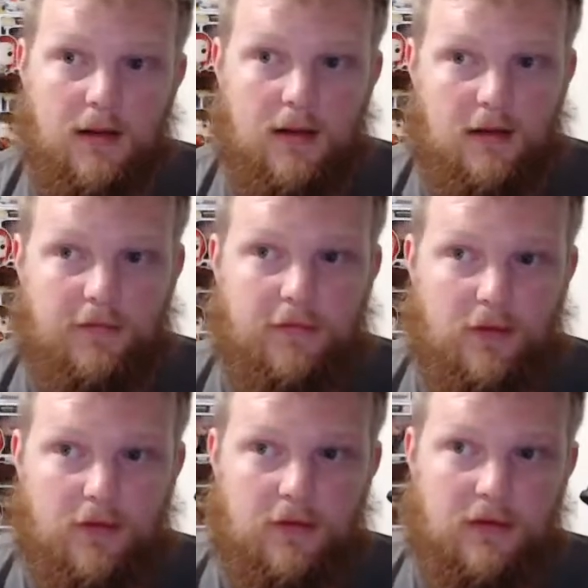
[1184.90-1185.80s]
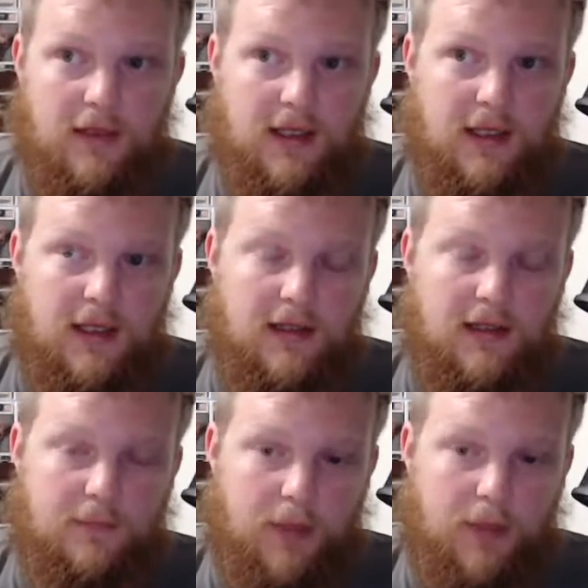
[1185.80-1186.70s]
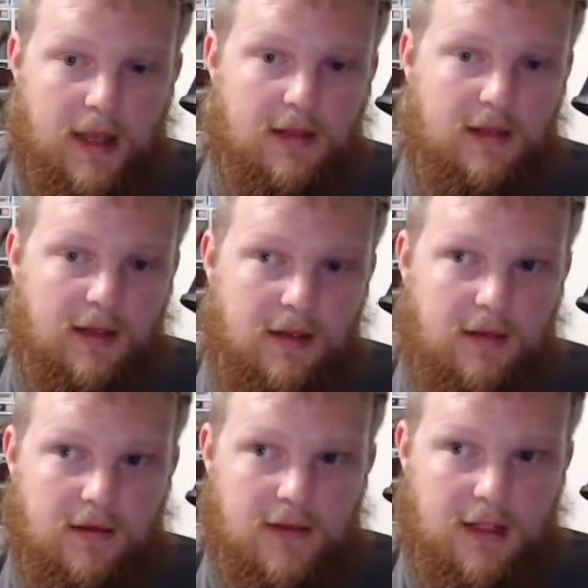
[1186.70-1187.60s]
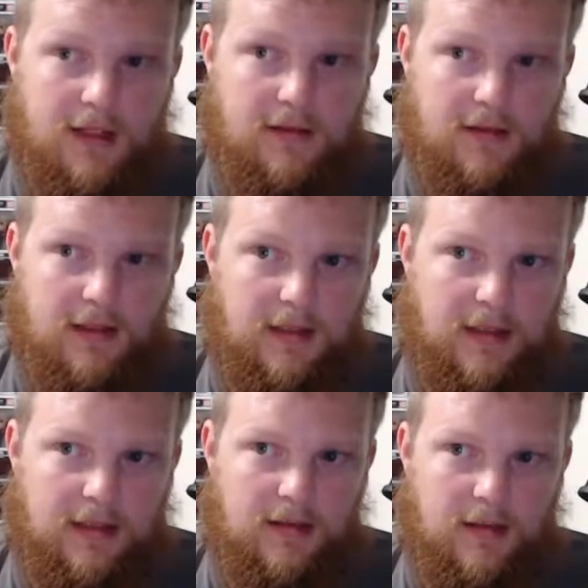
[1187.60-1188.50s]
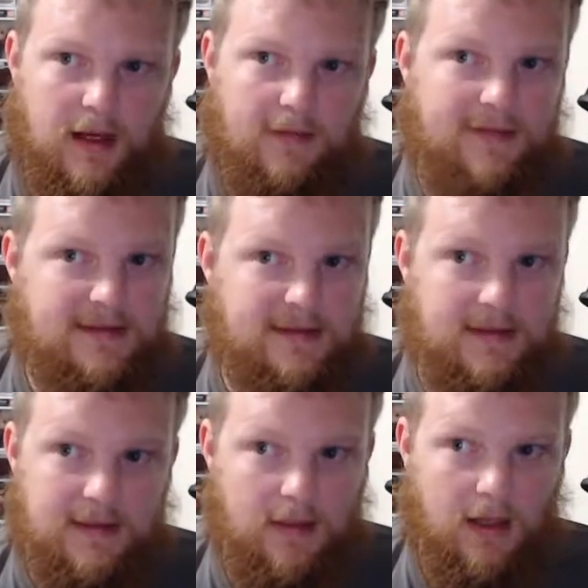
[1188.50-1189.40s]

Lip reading: for, depending on the indie, like obviously,